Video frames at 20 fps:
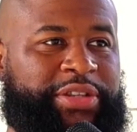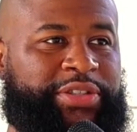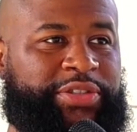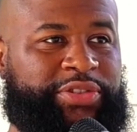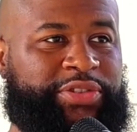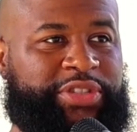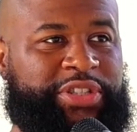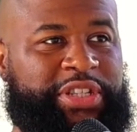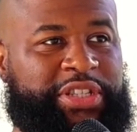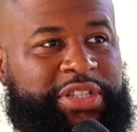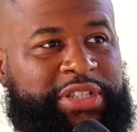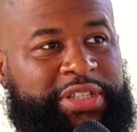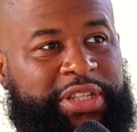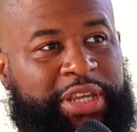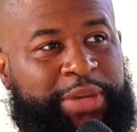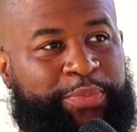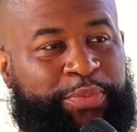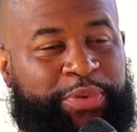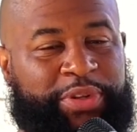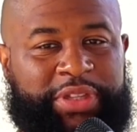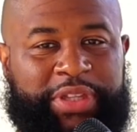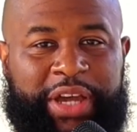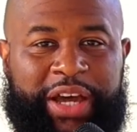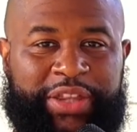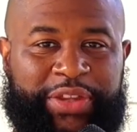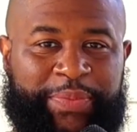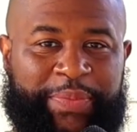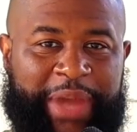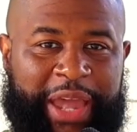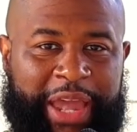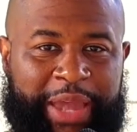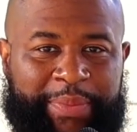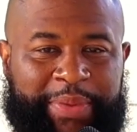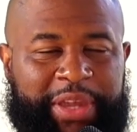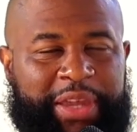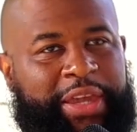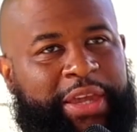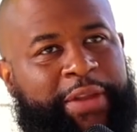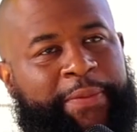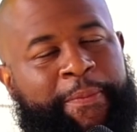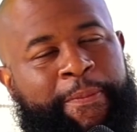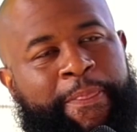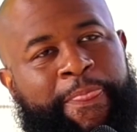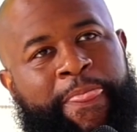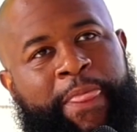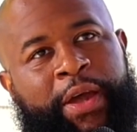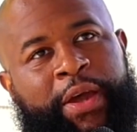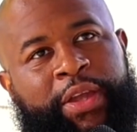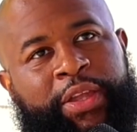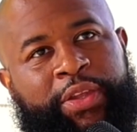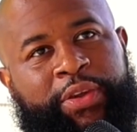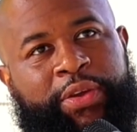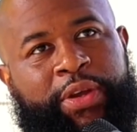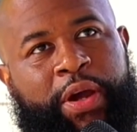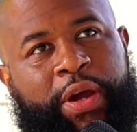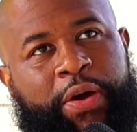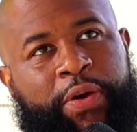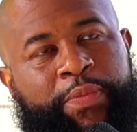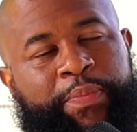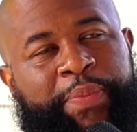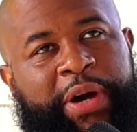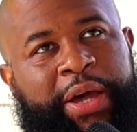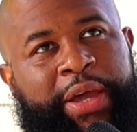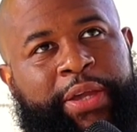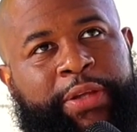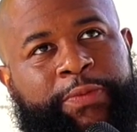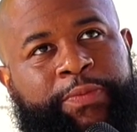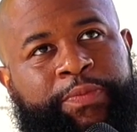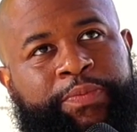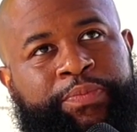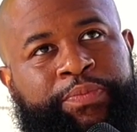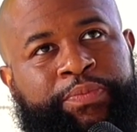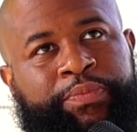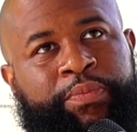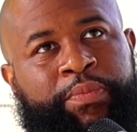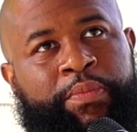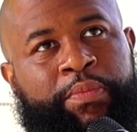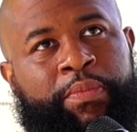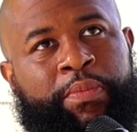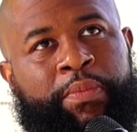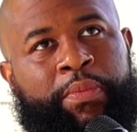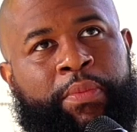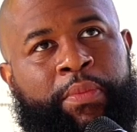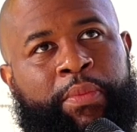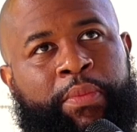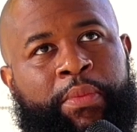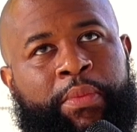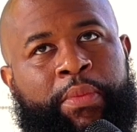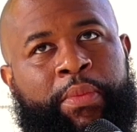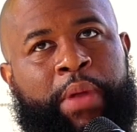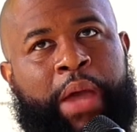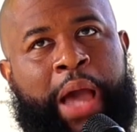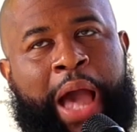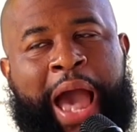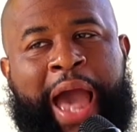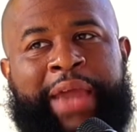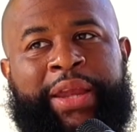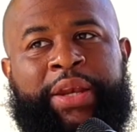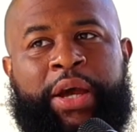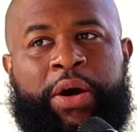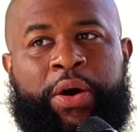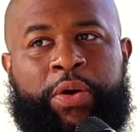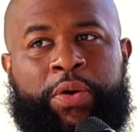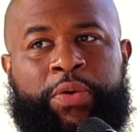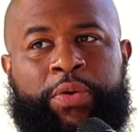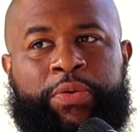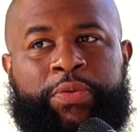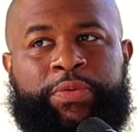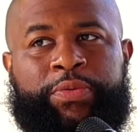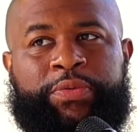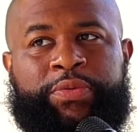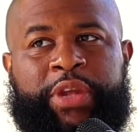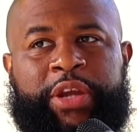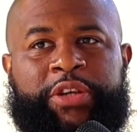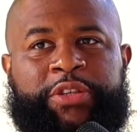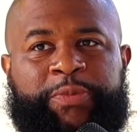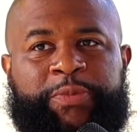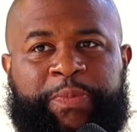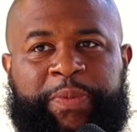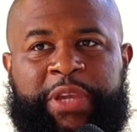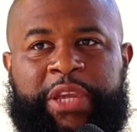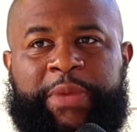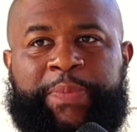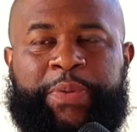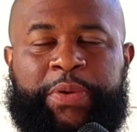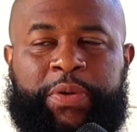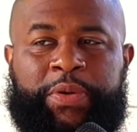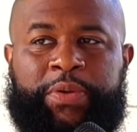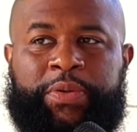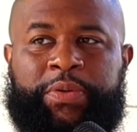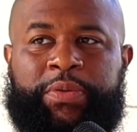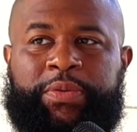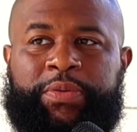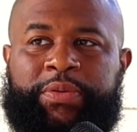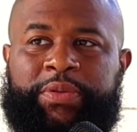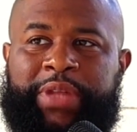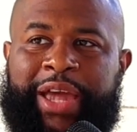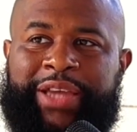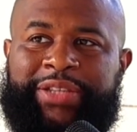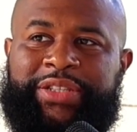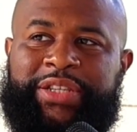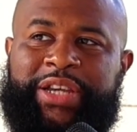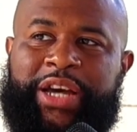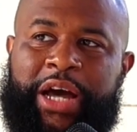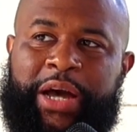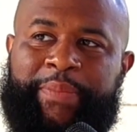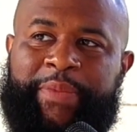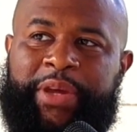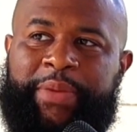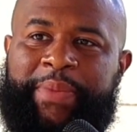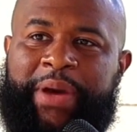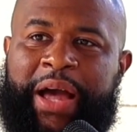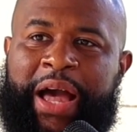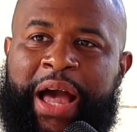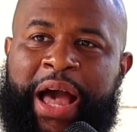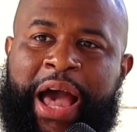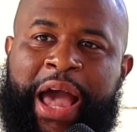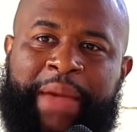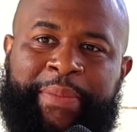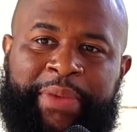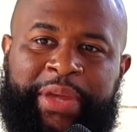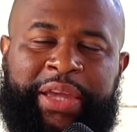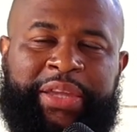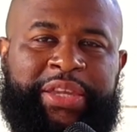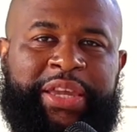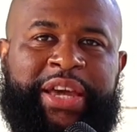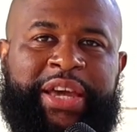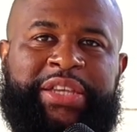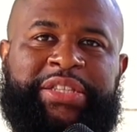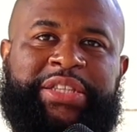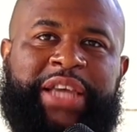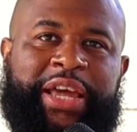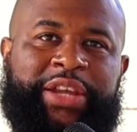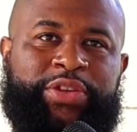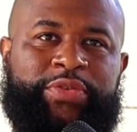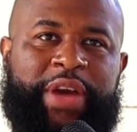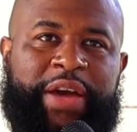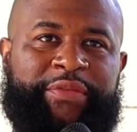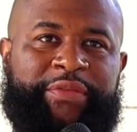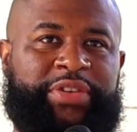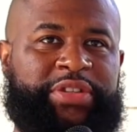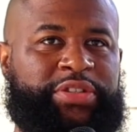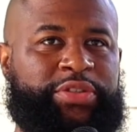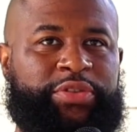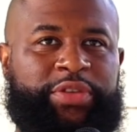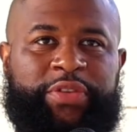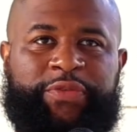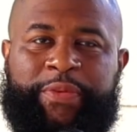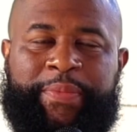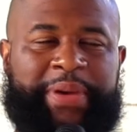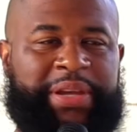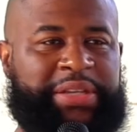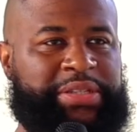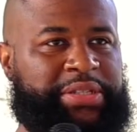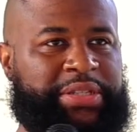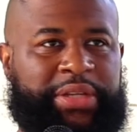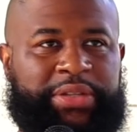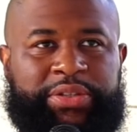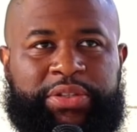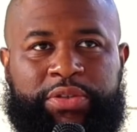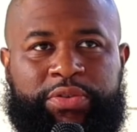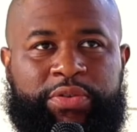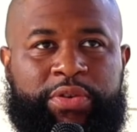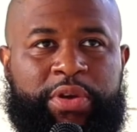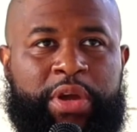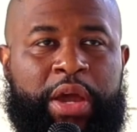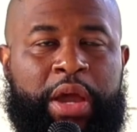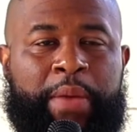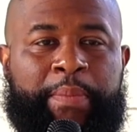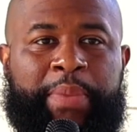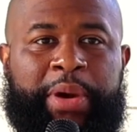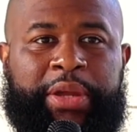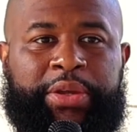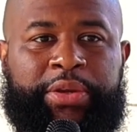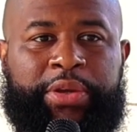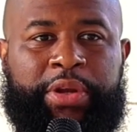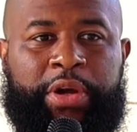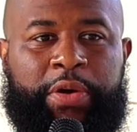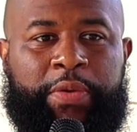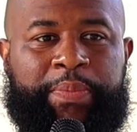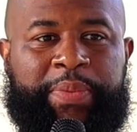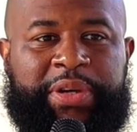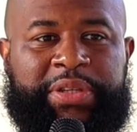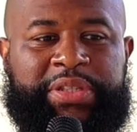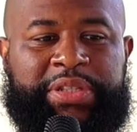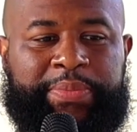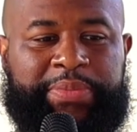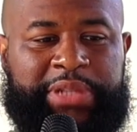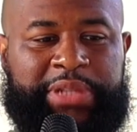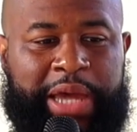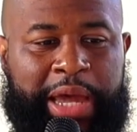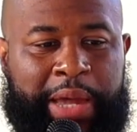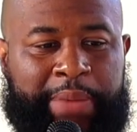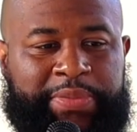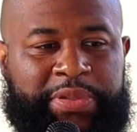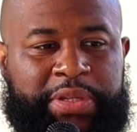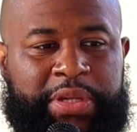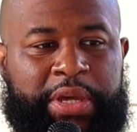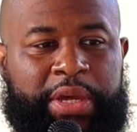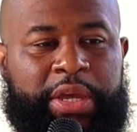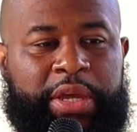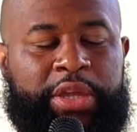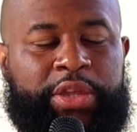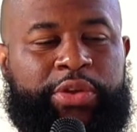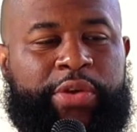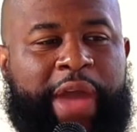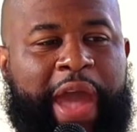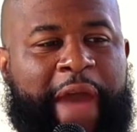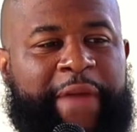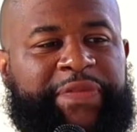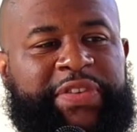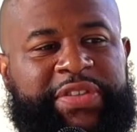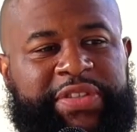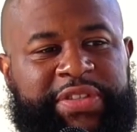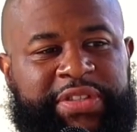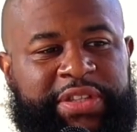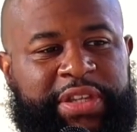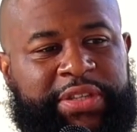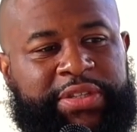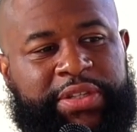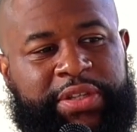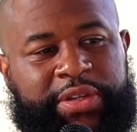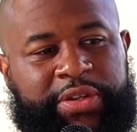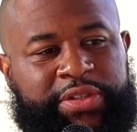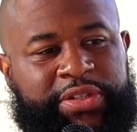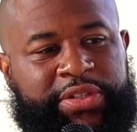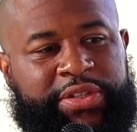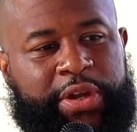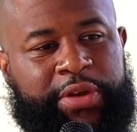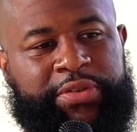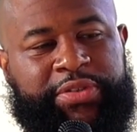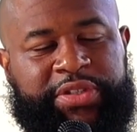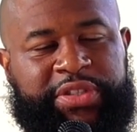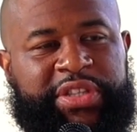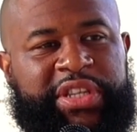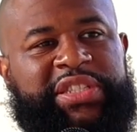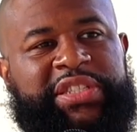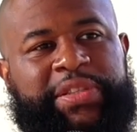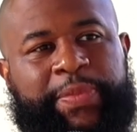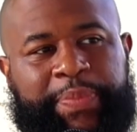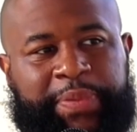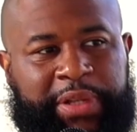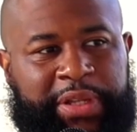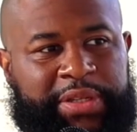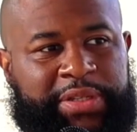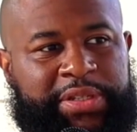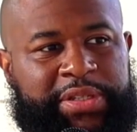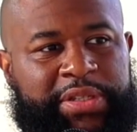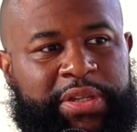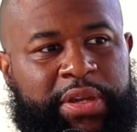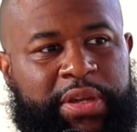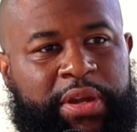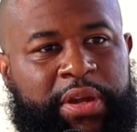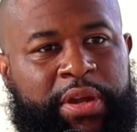So she's asleep with the other baby. And, you know, but I know there's people that's coming behind me. And yes, I do have a duty for my son, too. But, you know, but sometimes you have to stick to your certain disciplines.